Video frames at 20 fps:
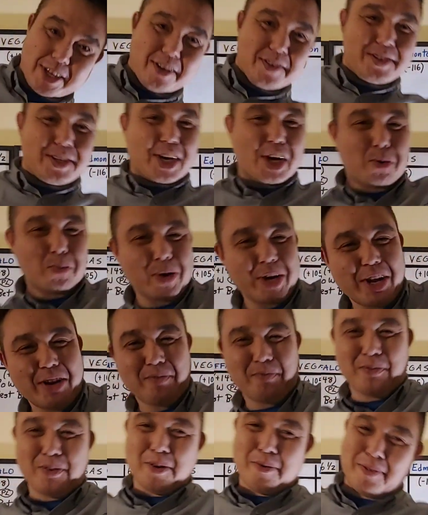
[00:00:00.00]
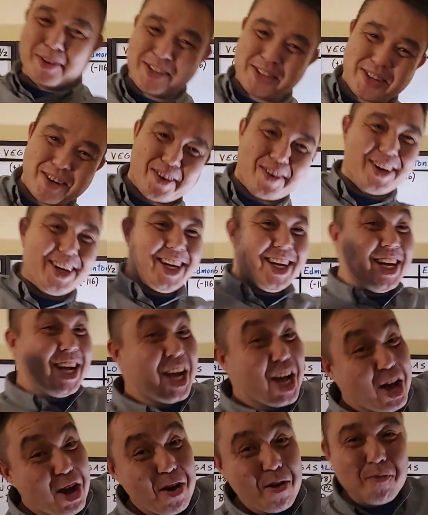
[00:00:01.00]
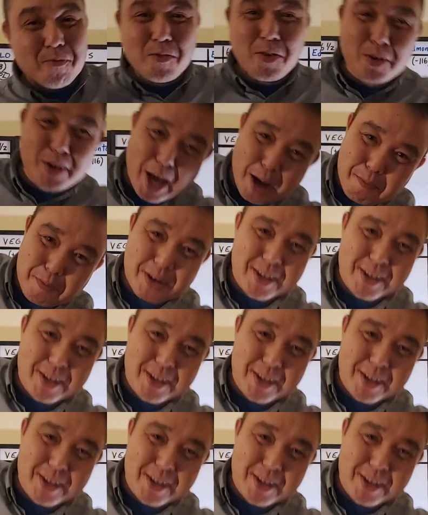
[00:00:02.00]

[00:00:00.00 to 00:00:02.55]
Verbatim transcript: outside waiting for me. So full capper